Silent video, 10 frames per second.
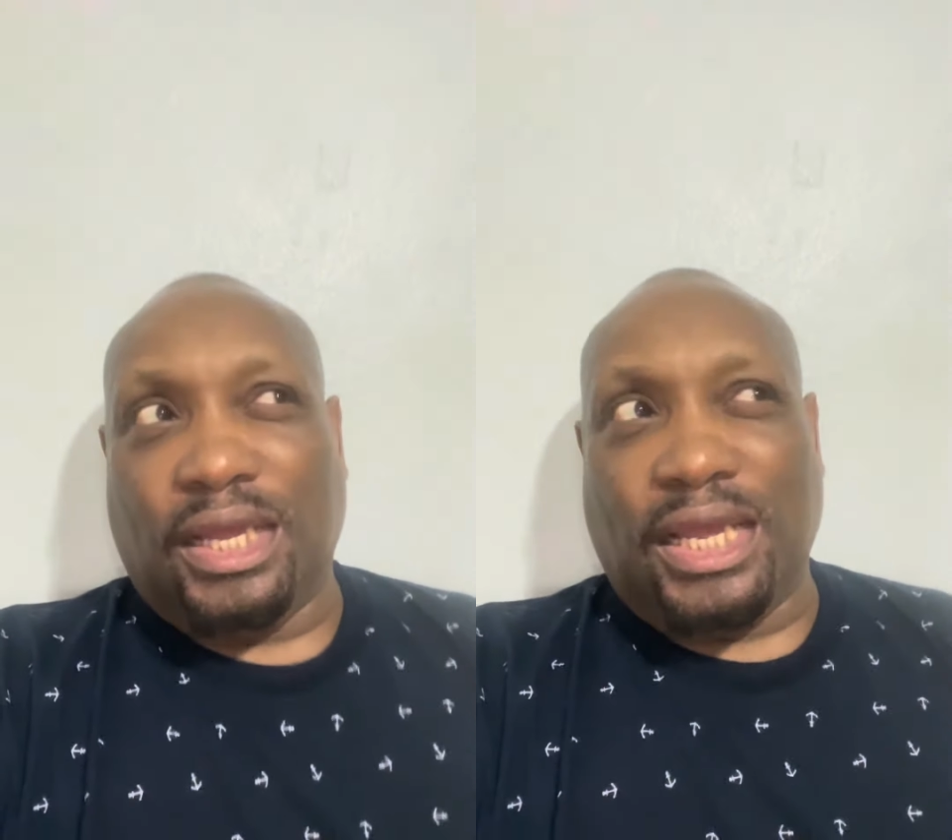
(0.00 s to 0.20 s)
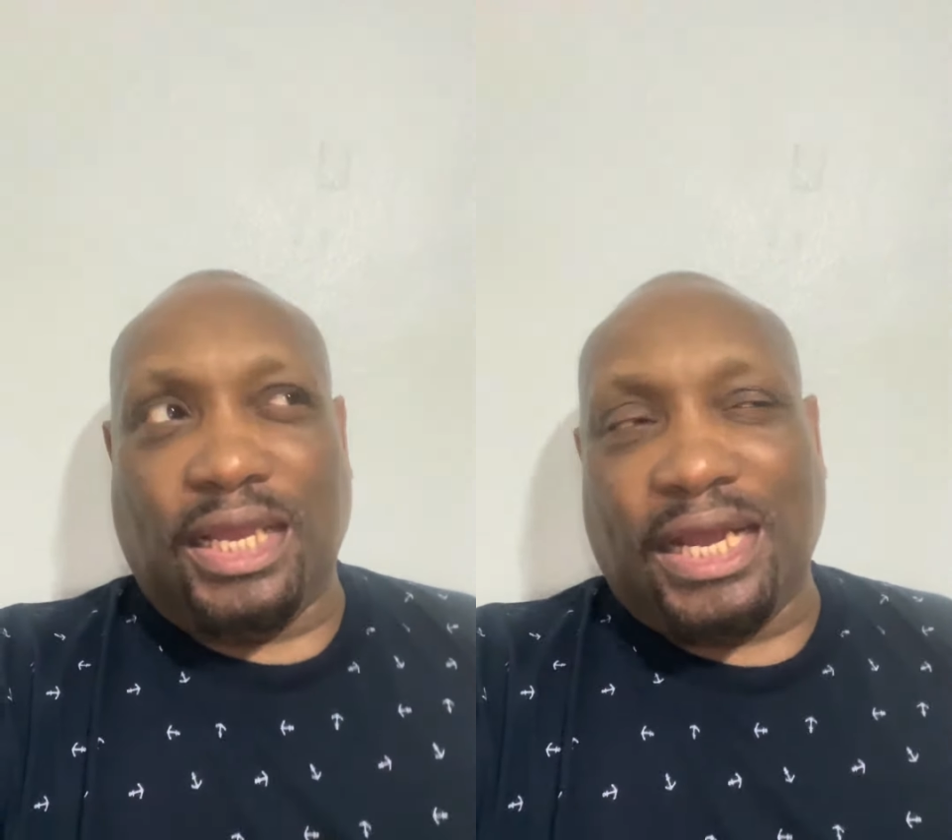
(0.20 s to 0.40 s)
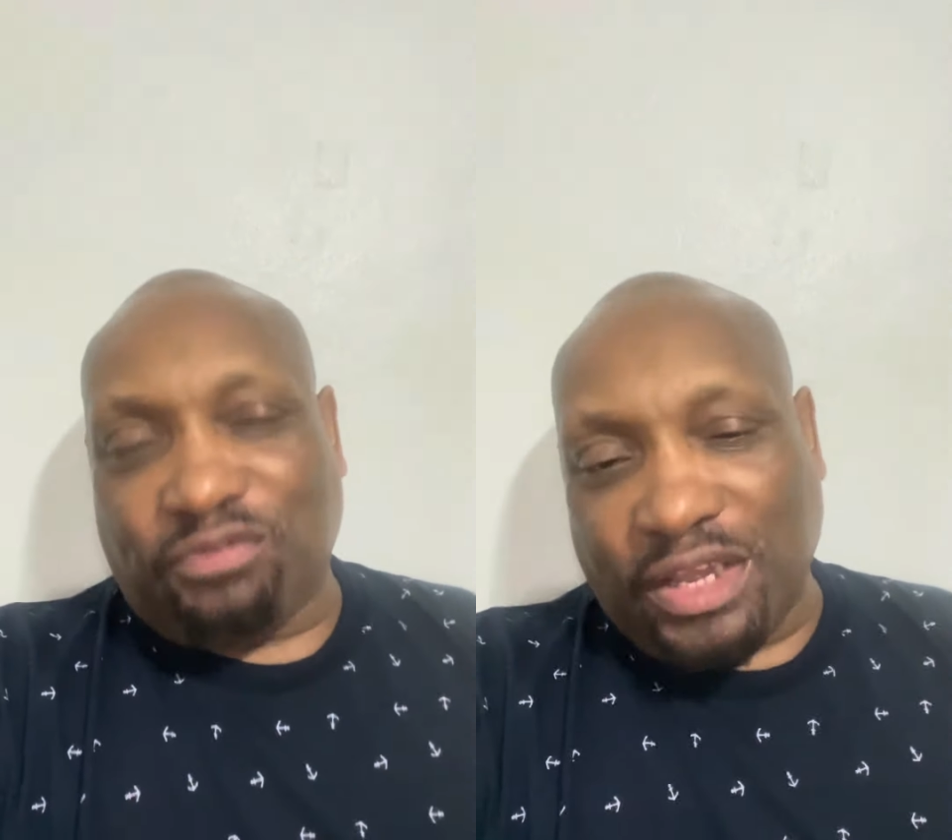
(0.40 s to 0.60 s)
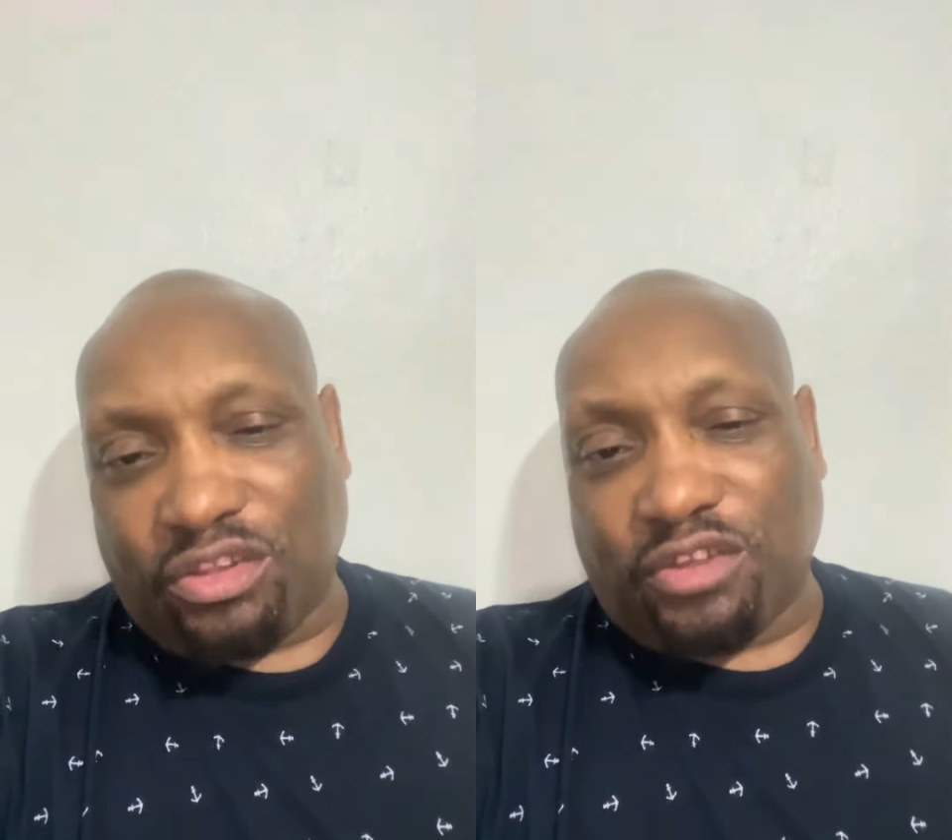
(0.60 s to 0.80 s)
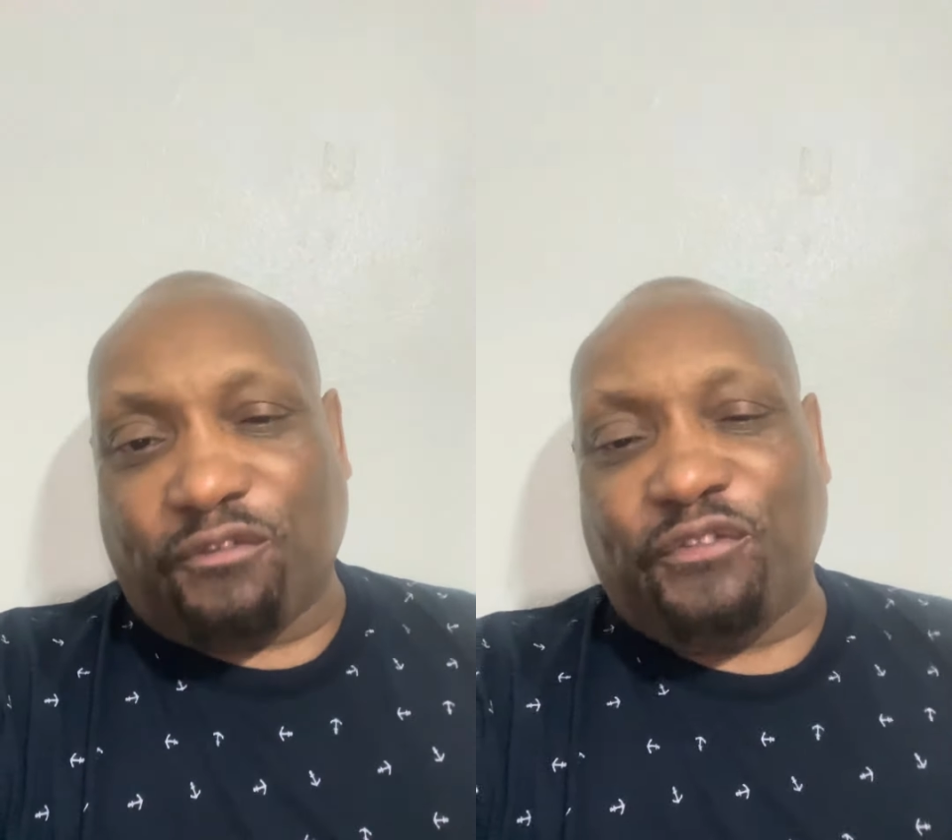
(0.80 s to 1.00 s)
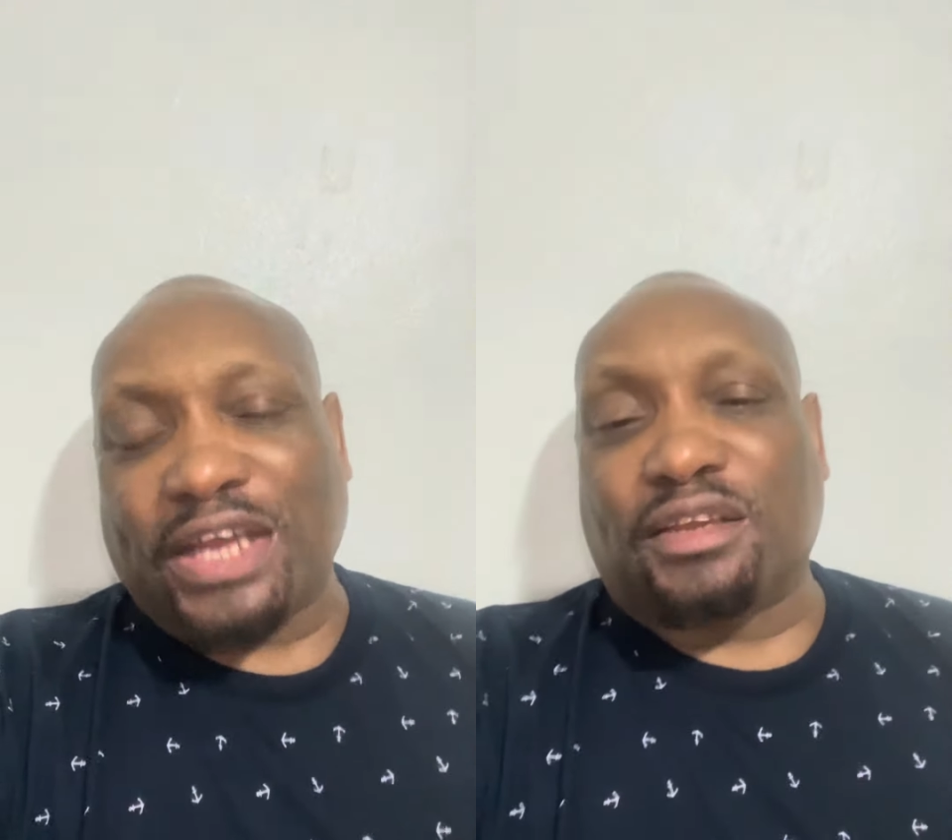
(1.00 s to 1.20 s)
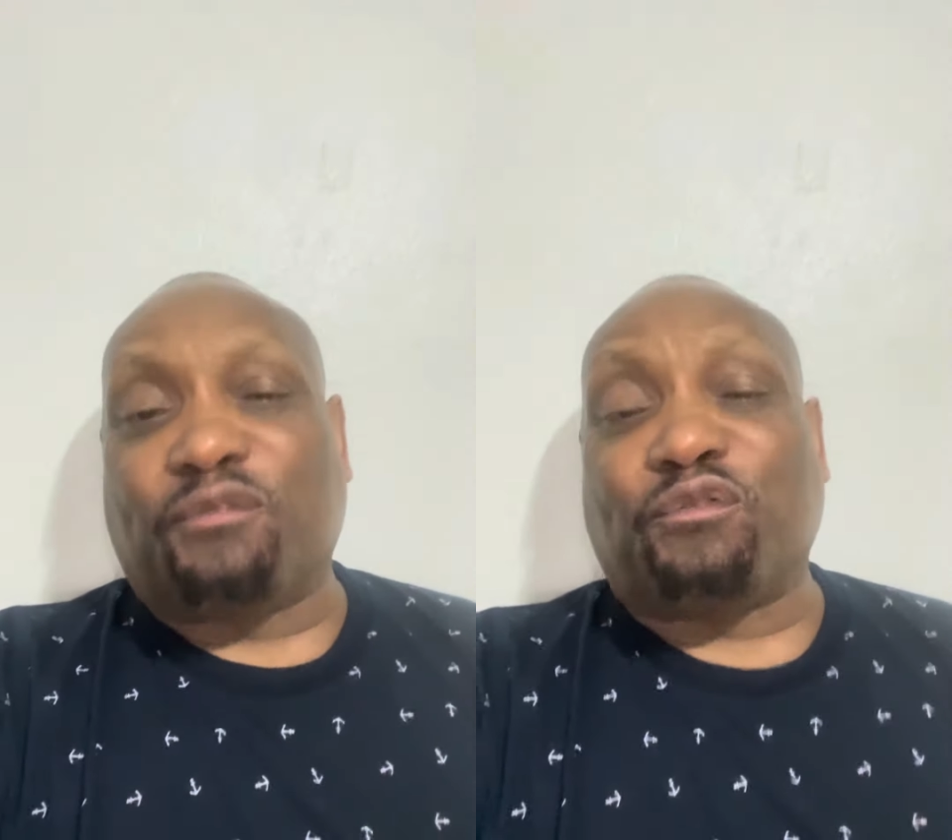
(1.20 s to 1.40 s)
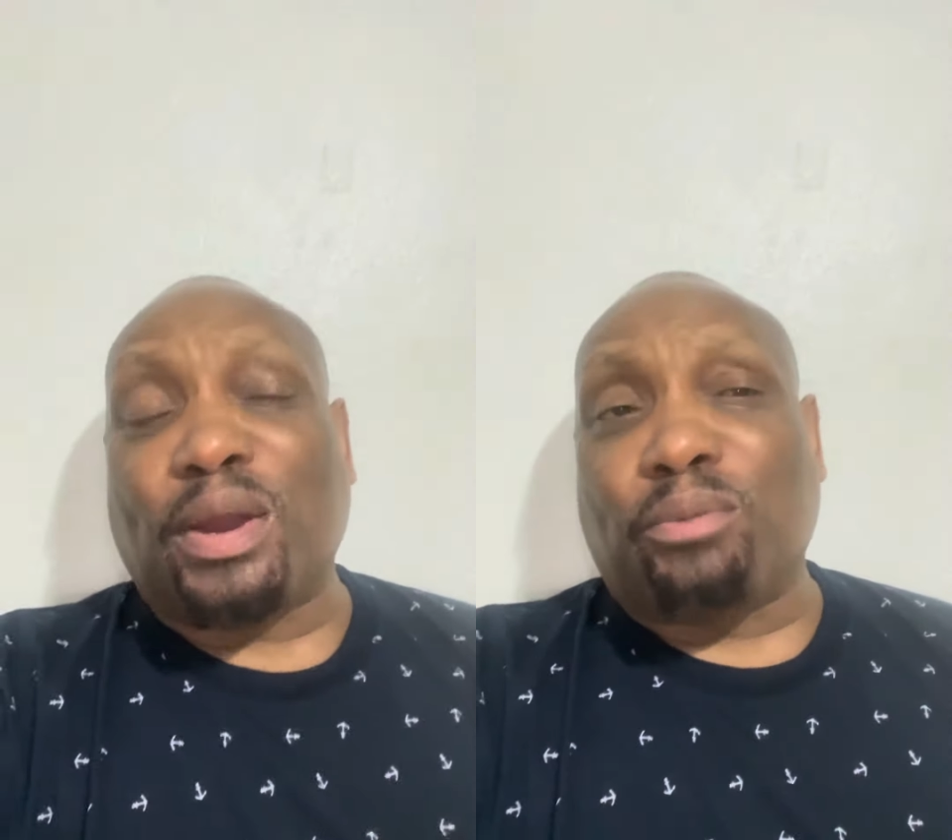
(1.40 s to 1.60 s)
And I think it's
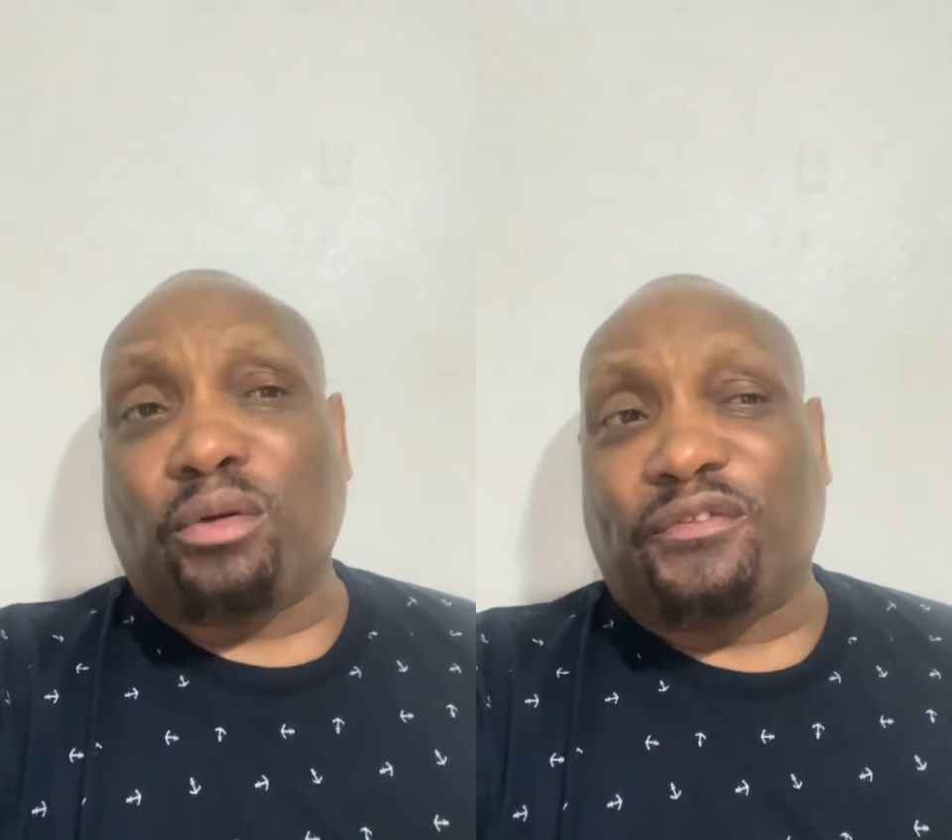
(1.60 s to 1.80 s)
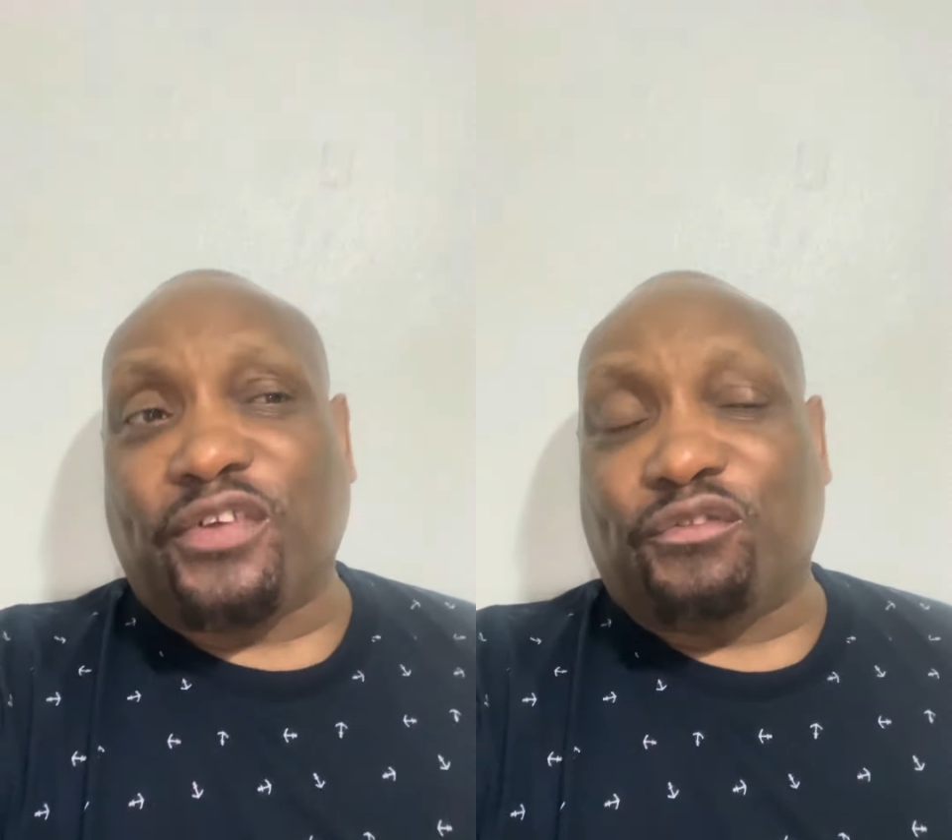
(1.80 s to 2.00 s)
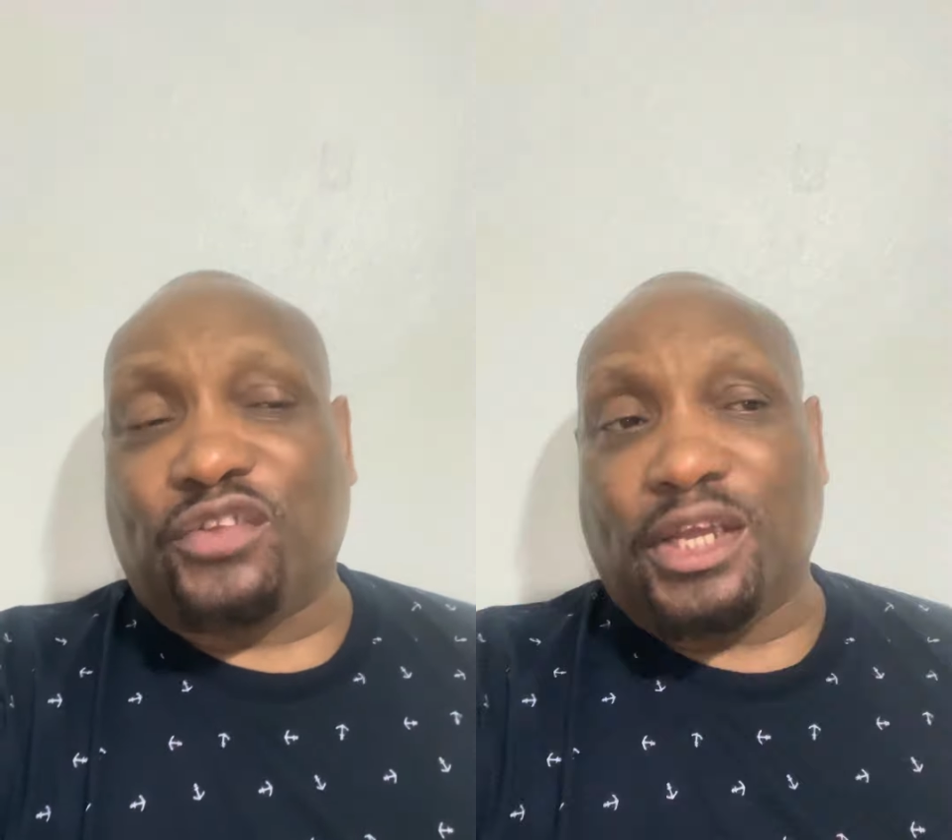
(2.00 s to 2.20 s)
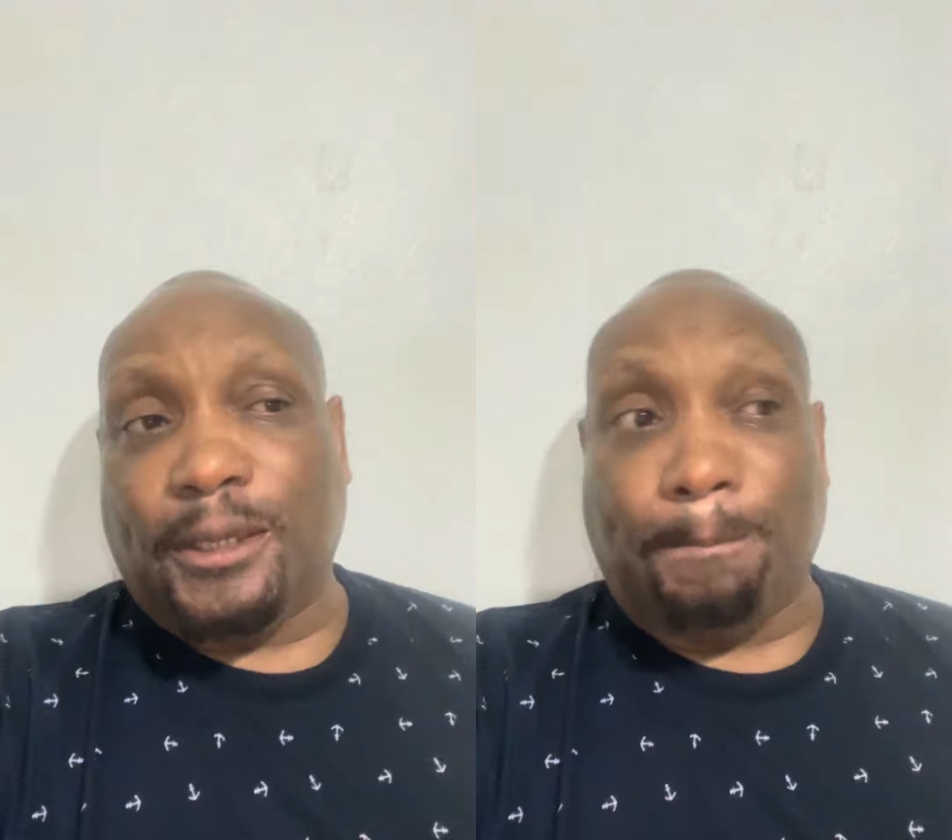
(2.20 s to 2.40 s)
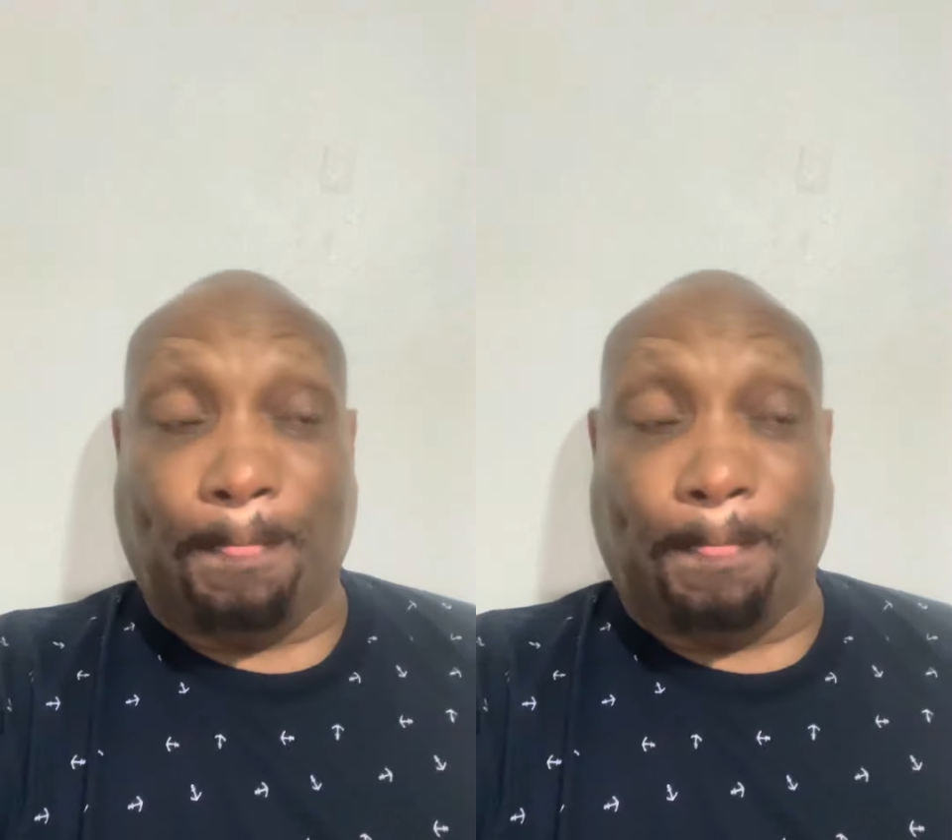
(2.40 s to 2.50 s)
effective February 15th.